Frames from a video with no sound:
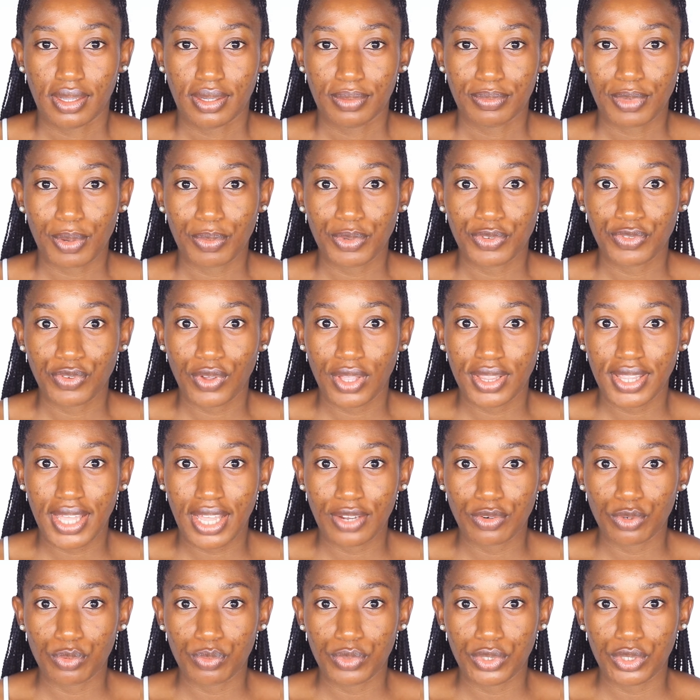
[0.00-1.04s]
But before
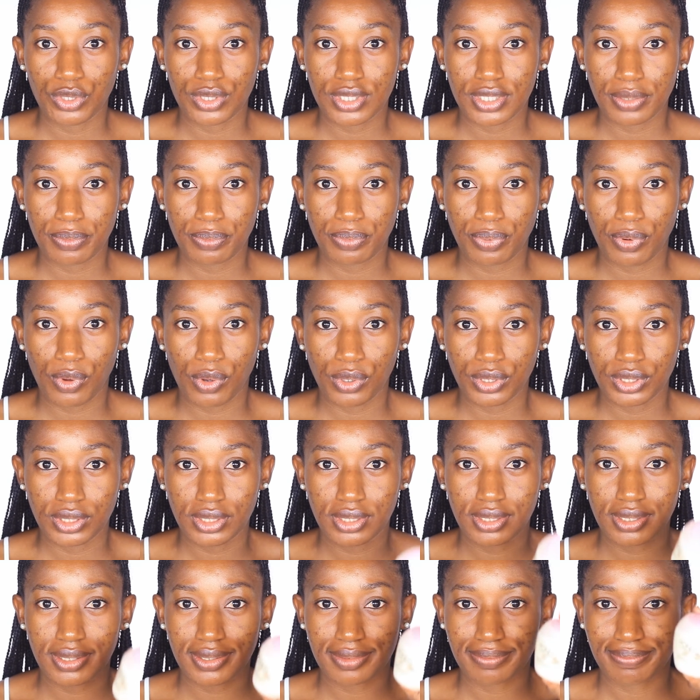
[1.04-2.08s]
that, we'll be using
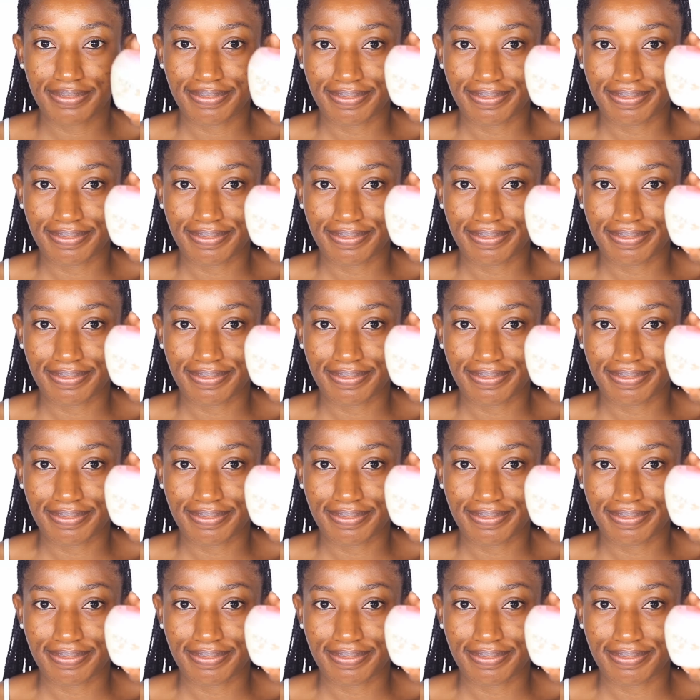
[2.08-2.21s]
Pond's